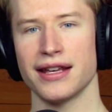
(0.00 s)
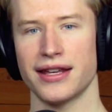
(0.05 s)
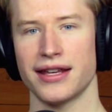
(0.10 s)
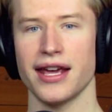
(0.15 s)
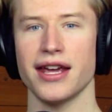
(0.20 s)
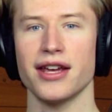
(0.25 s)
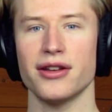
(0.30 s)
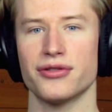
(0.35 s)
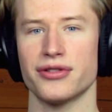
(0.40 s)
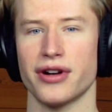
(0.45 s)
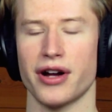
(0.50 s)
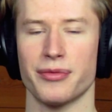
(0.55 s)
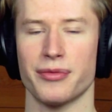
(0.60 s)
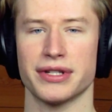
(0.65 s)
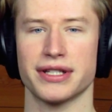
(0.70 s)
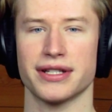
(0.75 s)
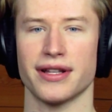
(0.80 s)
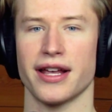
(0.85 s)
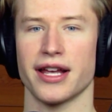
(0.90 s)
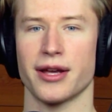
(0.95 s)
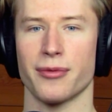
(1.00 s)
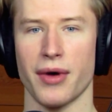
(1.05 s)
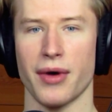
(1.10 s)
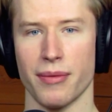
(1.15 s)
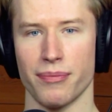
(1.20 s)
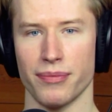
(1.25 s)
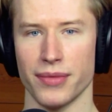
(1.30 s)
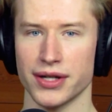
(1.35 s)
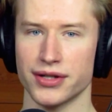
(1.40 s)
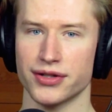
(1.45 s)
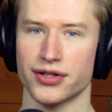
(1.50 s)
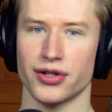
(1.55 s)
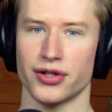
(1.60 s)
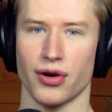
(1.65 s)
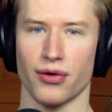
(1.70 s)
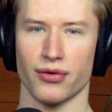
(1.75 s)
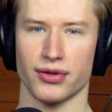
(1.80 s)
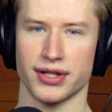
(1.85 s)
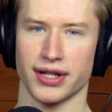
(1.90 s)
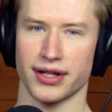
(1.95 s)
K-dramas like My
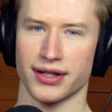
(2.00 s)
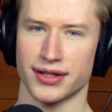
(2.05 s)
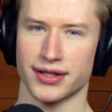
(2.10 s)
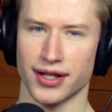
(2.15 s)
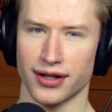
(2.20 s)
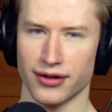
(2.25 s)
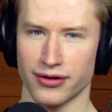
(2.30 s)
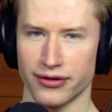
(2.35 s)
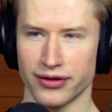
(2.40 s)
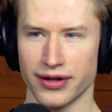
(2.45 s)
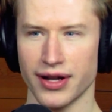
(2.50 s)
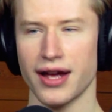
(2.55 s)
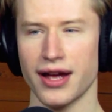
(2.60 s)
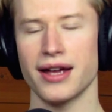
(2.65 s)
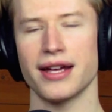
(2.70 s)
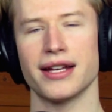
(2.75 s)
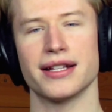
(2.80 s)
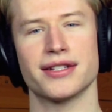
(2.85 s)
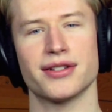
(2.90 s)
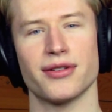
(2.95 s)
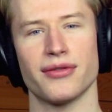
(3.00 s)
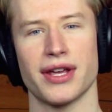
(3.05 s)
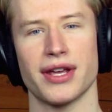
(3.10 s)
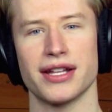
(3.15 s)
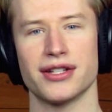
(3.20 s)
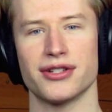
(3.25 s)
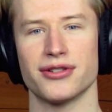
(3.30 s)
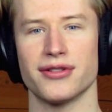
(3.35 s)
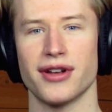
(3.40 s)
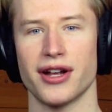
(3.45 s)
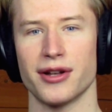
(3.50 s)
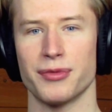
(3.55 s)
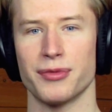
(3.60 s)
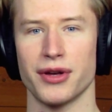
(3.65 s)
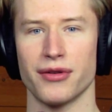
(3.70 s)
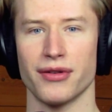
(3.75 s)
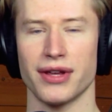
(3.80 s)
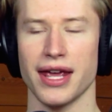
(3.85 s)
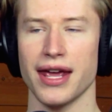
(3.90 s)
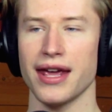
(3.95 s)
Mr. Hotel de Luna, It's Okay to Not
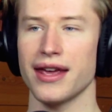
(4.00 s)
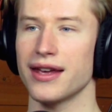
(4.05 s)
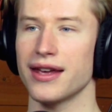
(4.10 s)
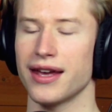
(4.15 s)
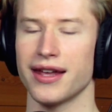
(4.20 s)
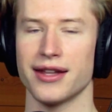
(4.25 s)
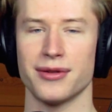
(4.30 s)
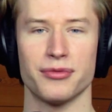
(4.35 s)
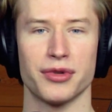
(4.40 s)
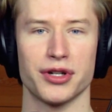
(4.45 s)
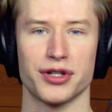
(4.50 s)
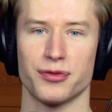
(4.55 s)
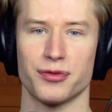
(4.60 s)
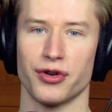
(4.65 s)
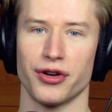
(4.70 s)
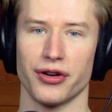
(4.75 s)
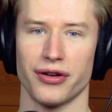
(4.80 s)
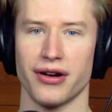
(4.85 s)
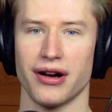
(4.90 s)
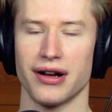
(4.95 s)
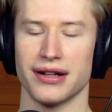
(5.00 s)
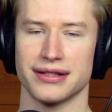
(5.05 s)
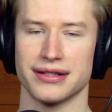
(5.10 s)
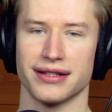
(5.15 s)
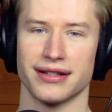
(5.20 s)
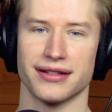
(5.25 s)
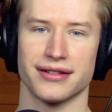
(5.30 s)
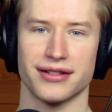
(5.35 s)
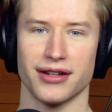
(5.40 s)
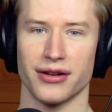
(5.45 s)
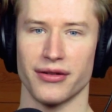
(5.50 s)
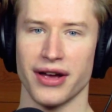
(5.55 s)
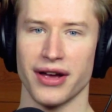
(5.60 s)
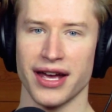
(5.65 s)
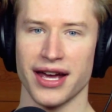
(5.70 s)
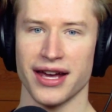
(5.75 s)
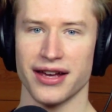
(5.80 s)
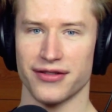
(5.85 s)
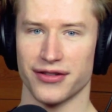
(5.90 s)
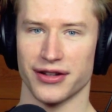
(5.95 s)
Be Okay, and much more content. So
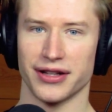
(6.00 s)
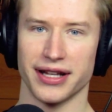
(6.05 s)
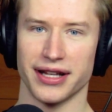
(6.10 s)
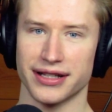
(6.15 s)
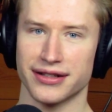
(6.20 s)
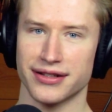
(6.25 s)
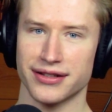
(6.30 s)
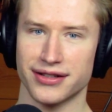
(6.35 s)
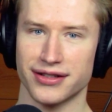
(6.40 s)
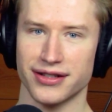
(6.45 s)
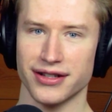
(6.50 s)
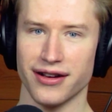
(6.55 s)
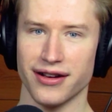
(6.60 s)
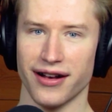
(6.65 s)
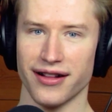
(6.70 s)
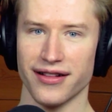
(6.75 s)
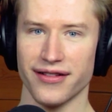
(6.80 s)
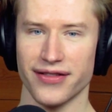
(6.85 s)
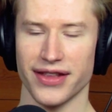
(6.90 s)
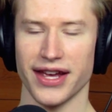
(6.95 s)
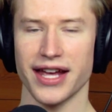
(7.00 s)
if you'd like to see all of